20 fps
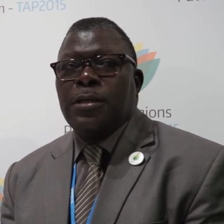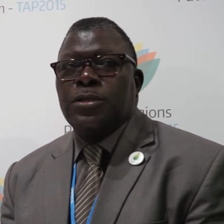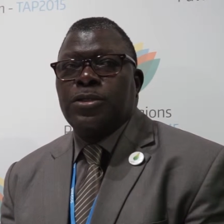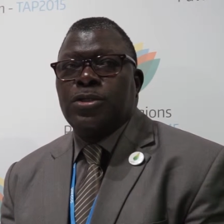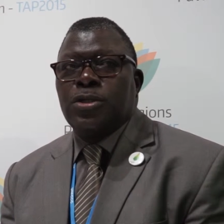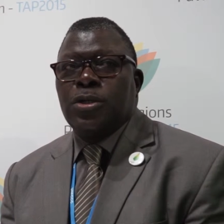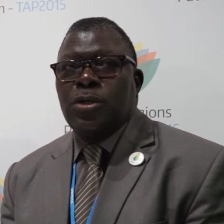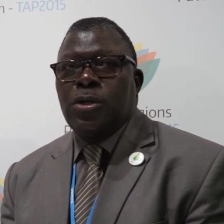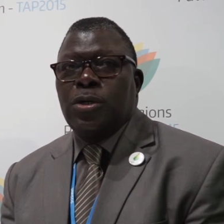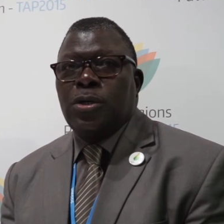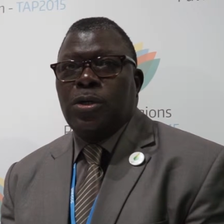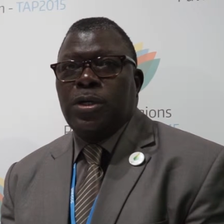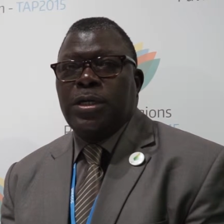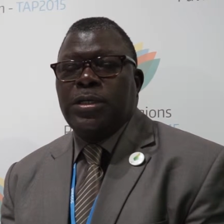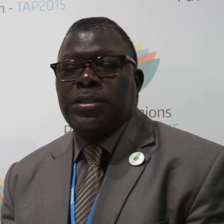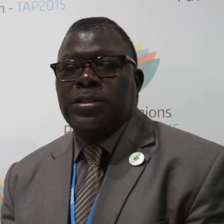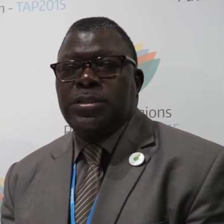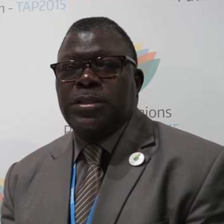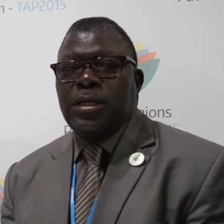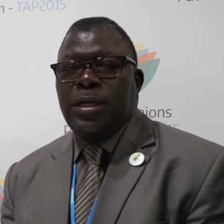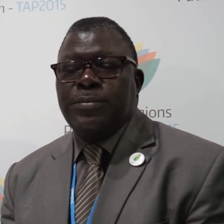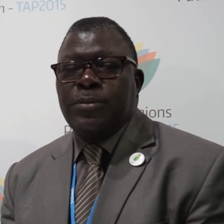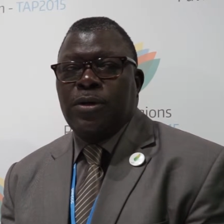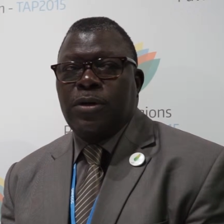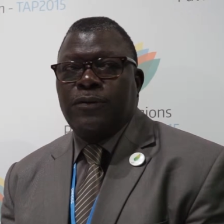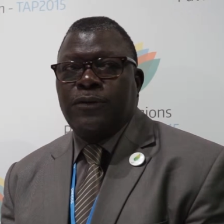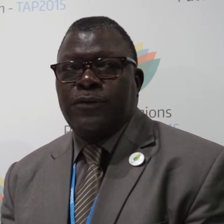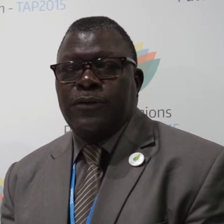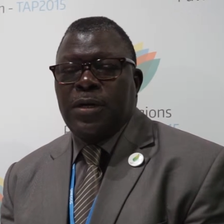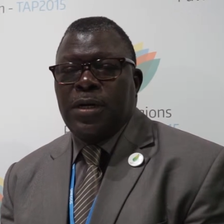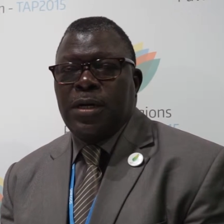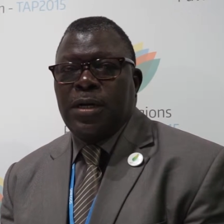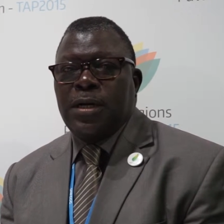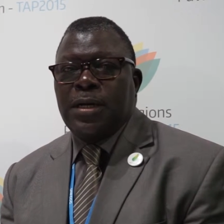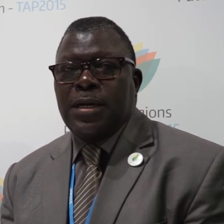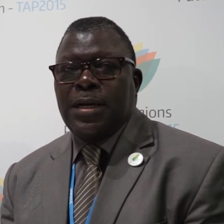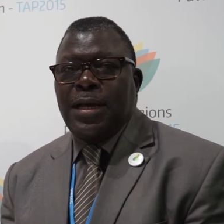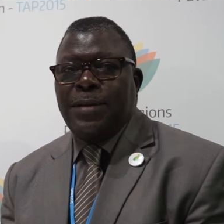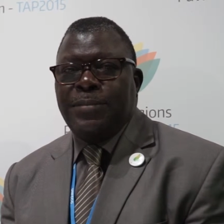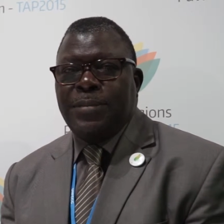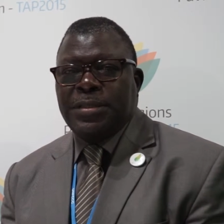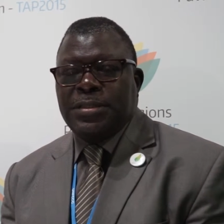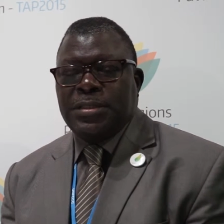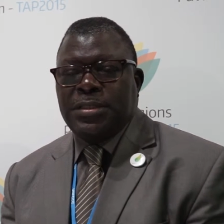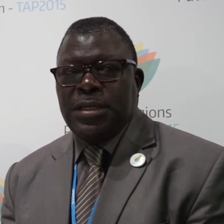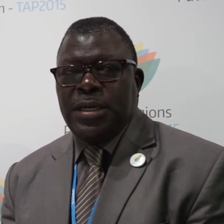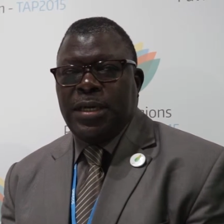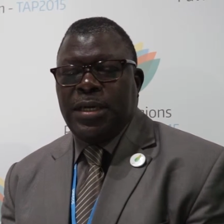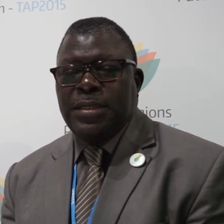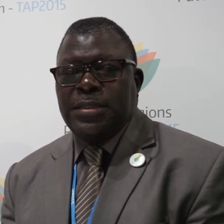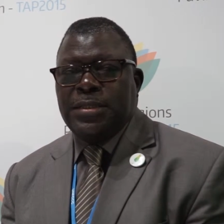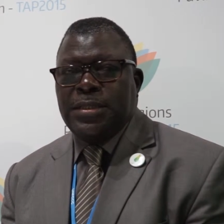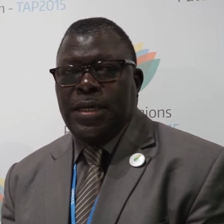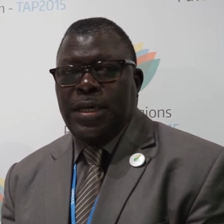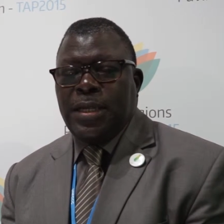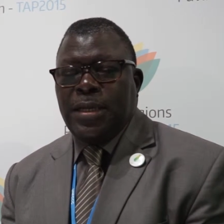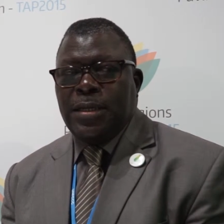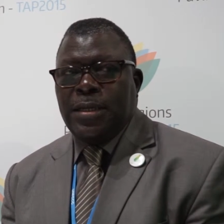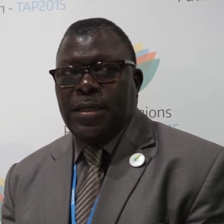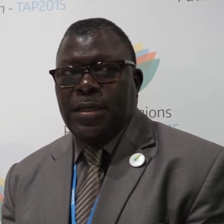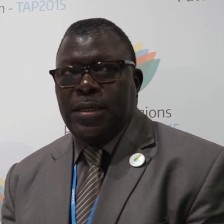So, in terms of climate change and